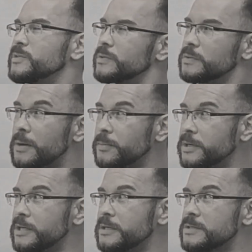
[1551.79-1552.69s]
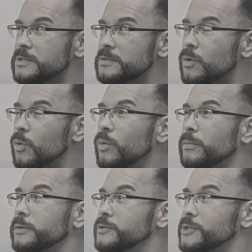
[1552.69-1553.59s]
celebrities
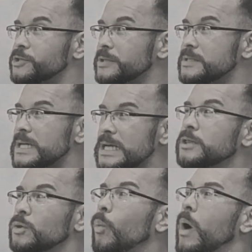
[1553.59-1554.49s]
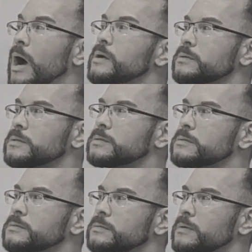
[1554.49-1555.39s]
or musicians in the wild,
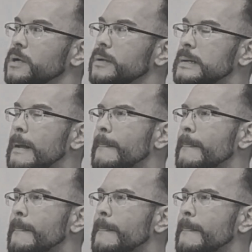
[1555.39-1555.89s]
right?